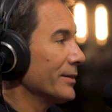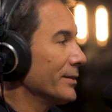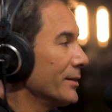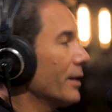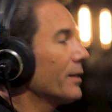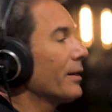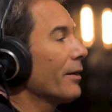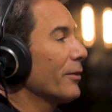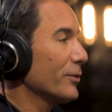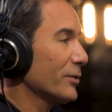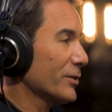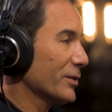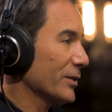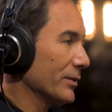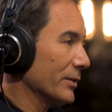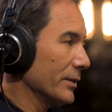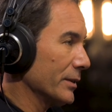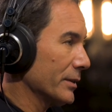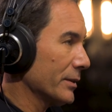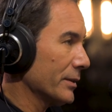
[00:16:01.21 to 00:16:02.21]
I'd done other
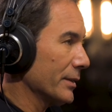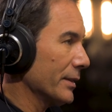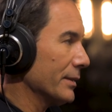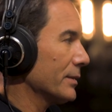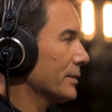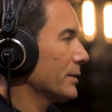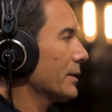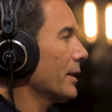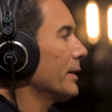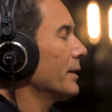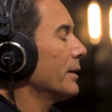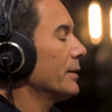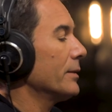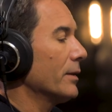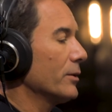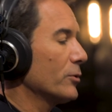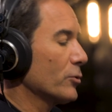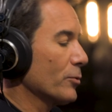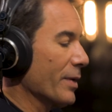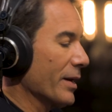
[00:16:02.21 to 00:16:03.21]
series since and I'd
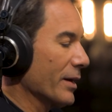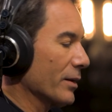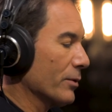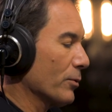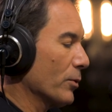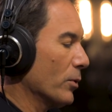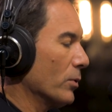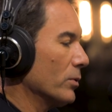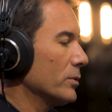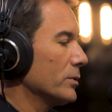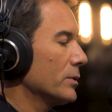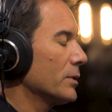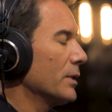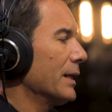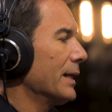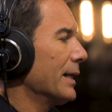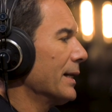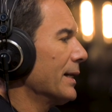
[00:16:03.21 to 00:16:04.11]
done dramatic roles.